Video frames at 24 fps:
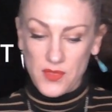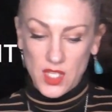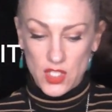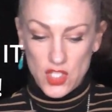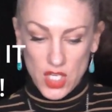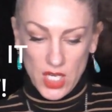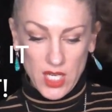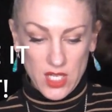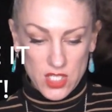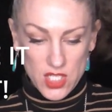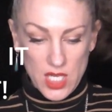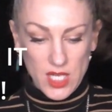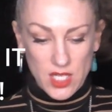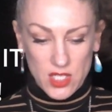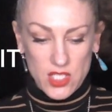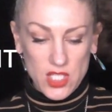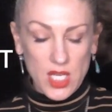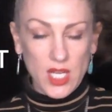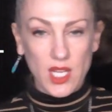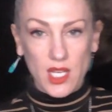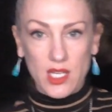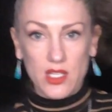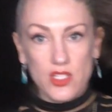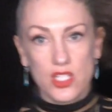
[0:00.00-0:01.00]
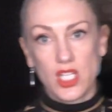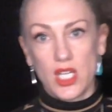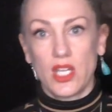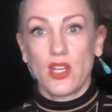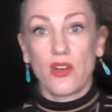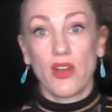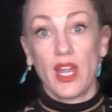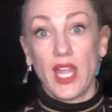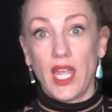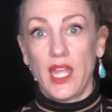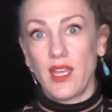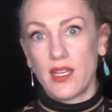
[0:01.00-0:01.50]
Shake it, shake it, shake it. Shake
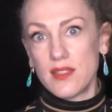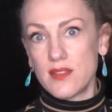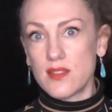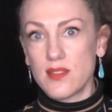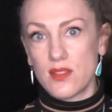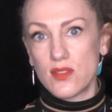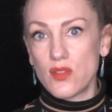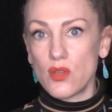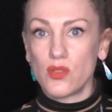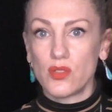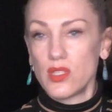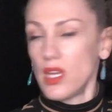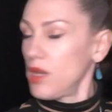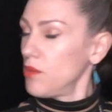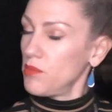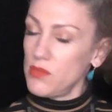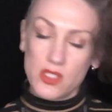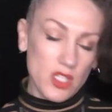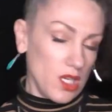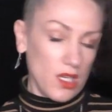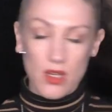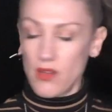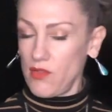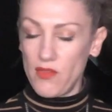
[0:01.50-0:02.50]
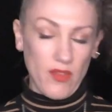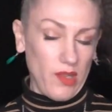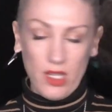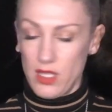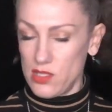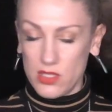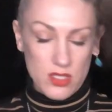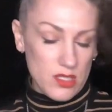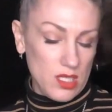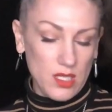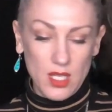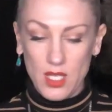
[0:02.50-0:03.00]
your hands this whole time. Shake your
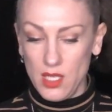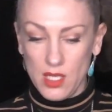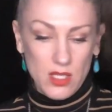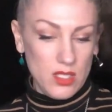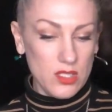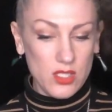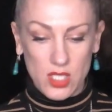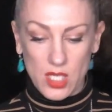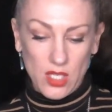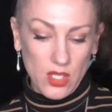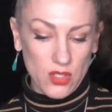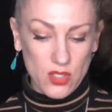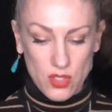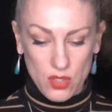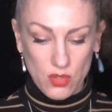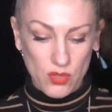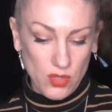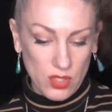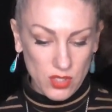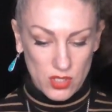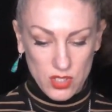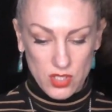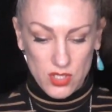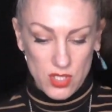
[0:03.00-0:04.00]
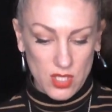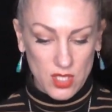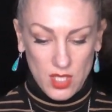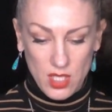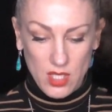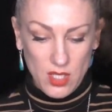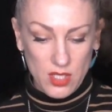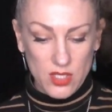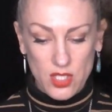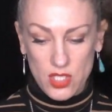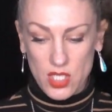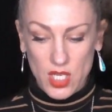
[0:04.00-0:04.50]
face. Shake your shoulders.
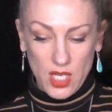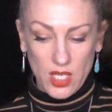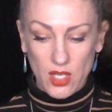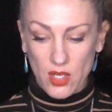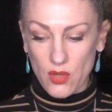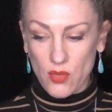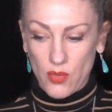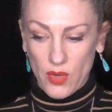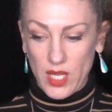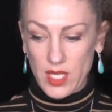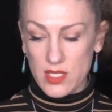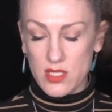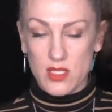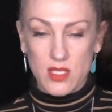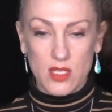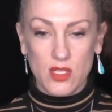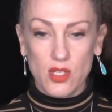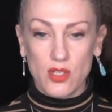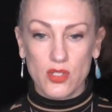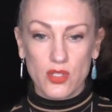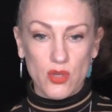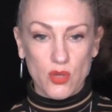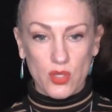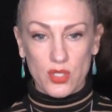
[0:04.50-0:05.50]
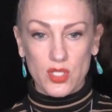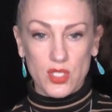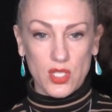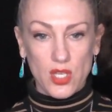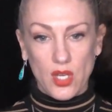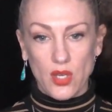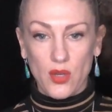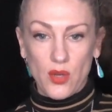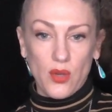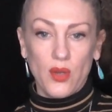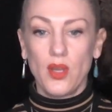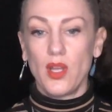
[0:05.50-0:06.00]
Shake your waist and your
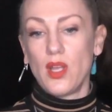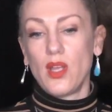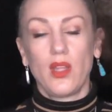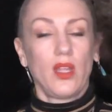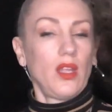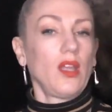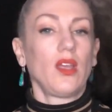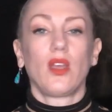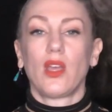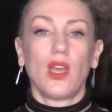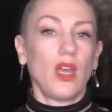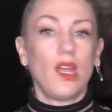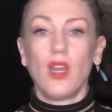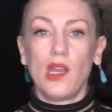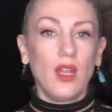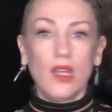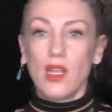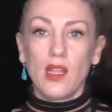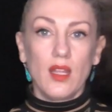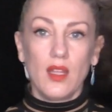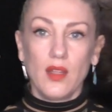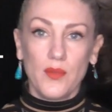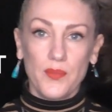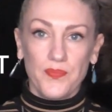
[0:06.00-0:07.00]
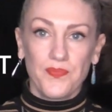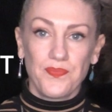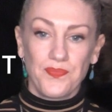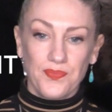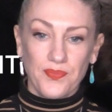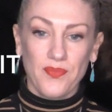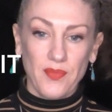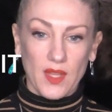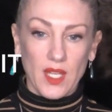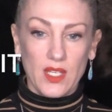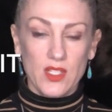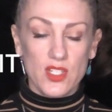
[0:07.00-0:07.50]
torso. Good.
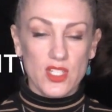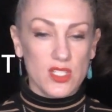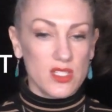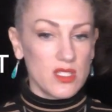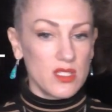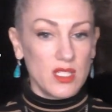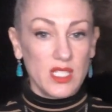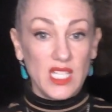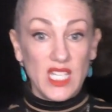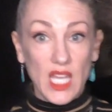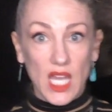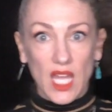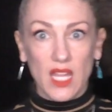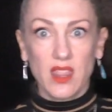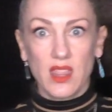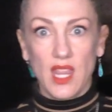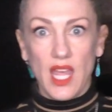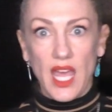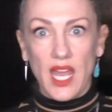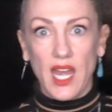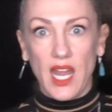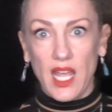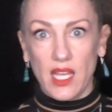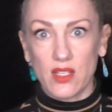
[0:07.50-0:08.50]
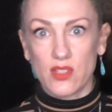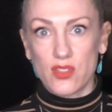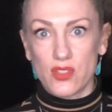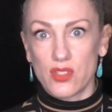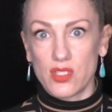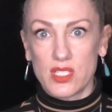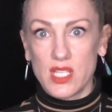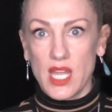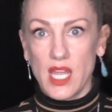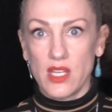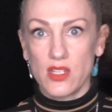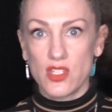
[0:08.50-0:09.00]
And just get that extra
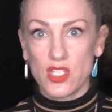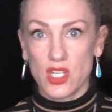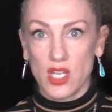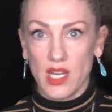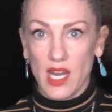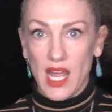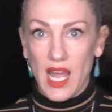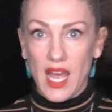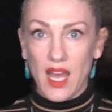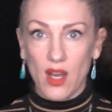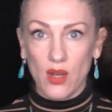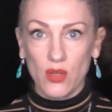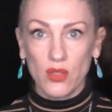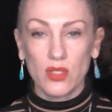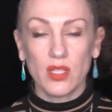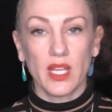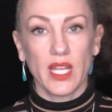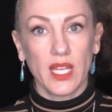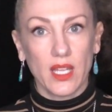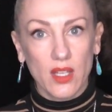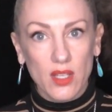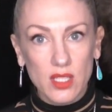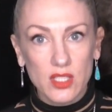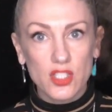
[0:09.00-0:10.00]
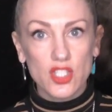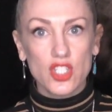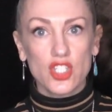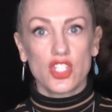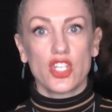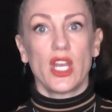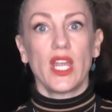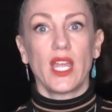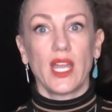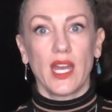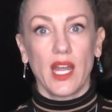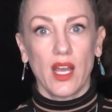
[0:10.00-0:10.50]
tension out. Like,
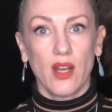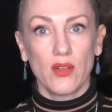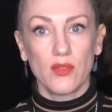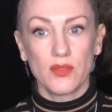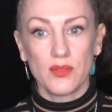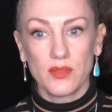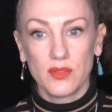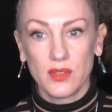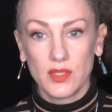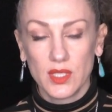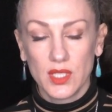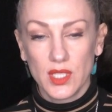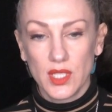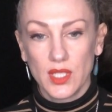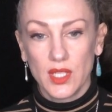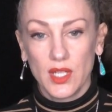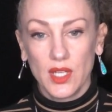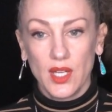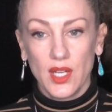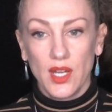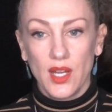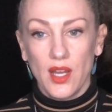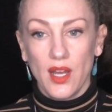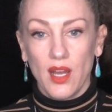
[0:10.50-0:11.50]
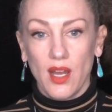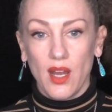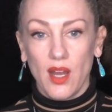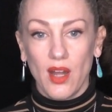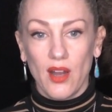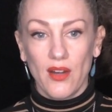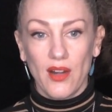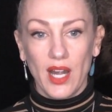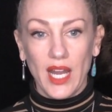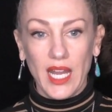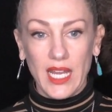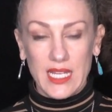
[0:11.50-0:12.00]
shake it out.
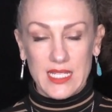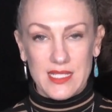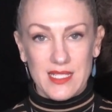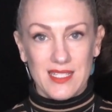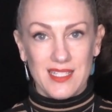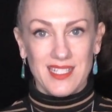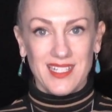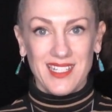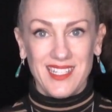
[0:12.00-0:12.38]
All right.